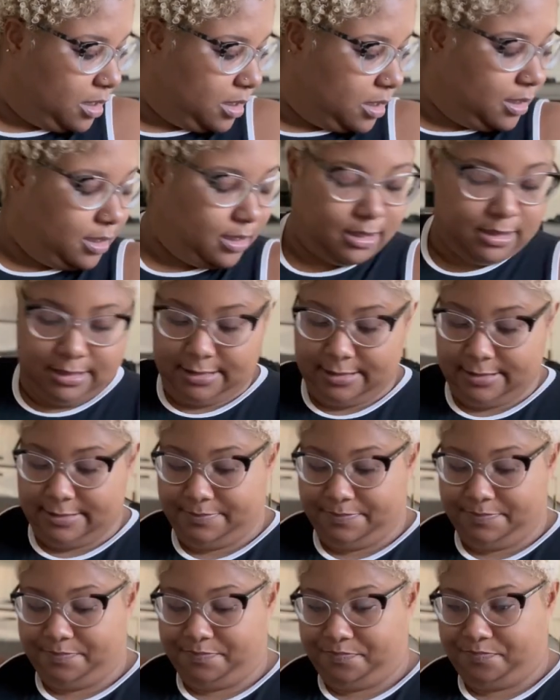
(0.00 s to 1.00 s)

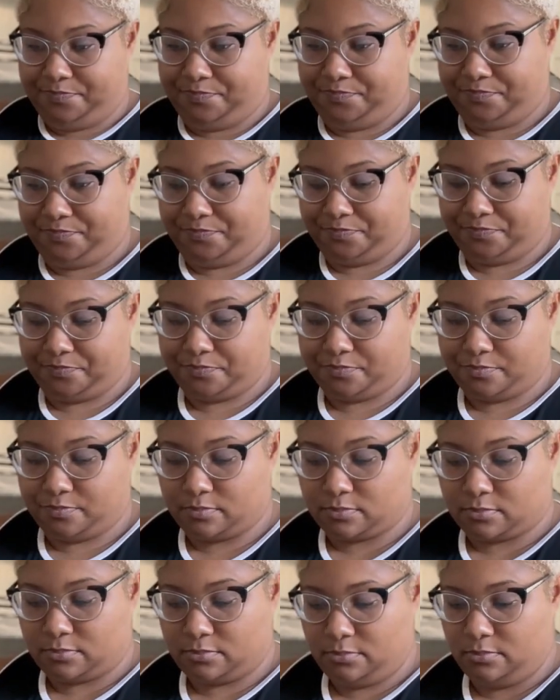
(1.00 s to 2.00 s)

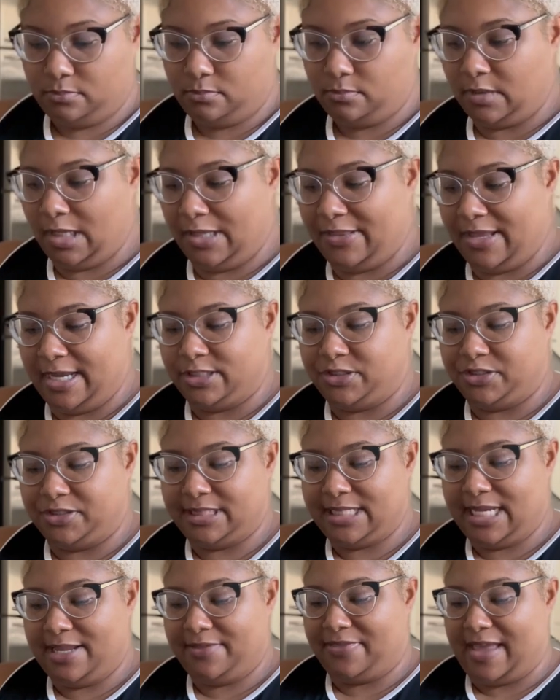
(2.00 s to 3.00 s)
The
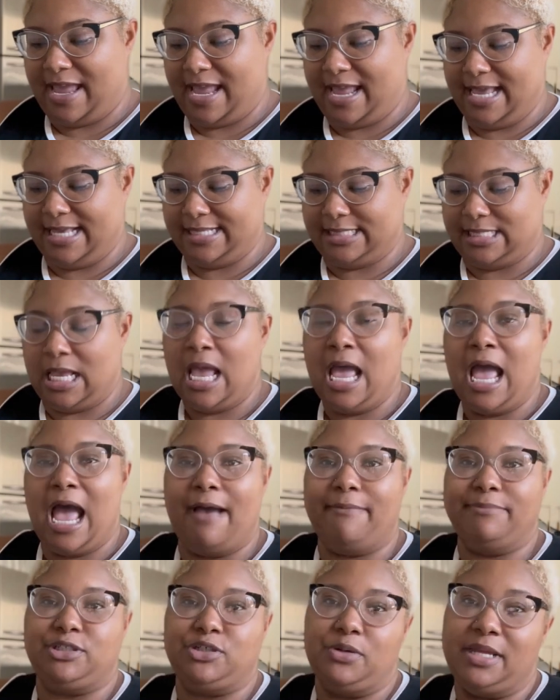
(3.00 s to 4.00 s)
interesting thing is
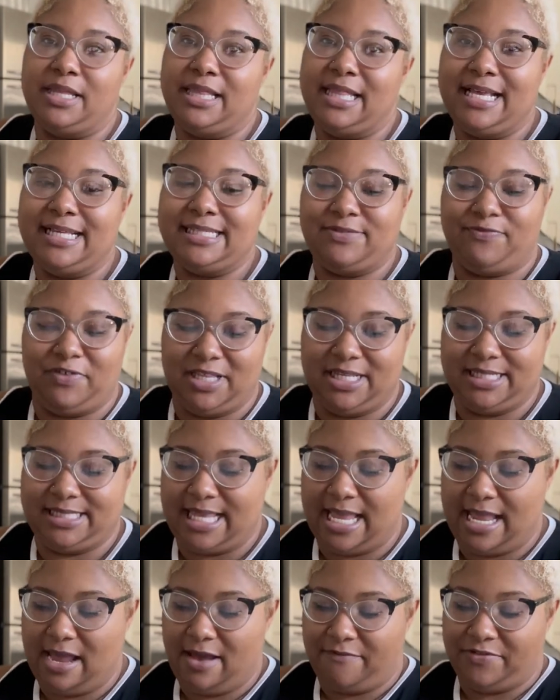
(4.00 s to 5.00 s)
I'm doing this for the
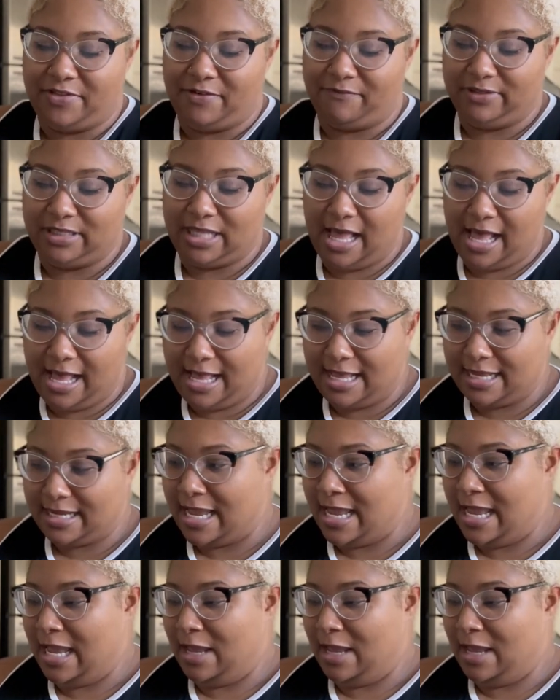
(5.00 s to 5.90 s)
sake of the vlog,